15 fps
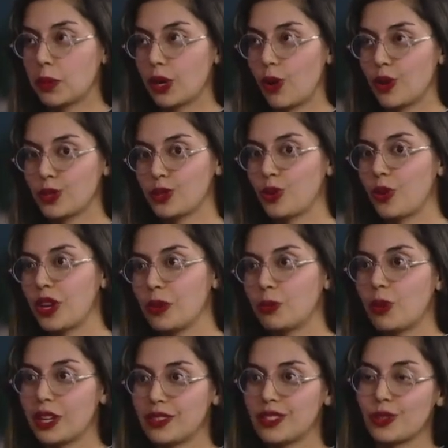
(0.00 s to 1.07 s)
but also it
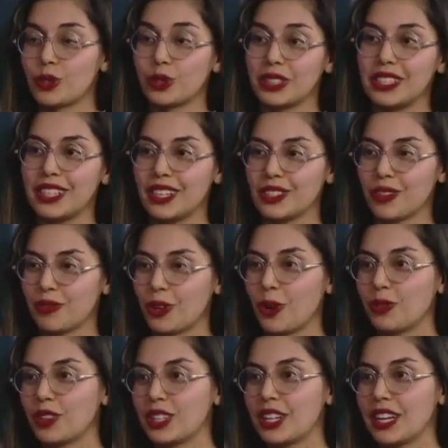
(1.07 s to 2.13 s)
was early days of
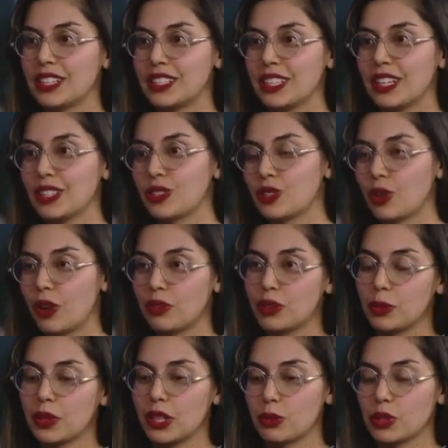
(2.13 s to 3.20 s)
COVID-19, so
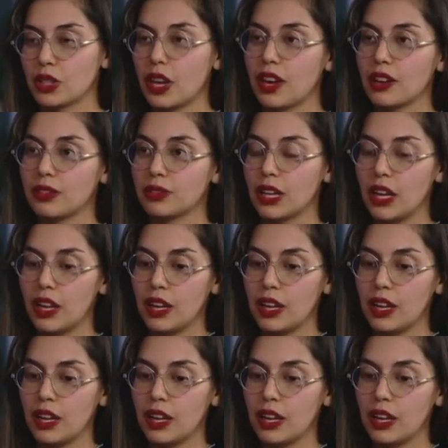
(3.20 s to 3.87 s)
everybody was kind of,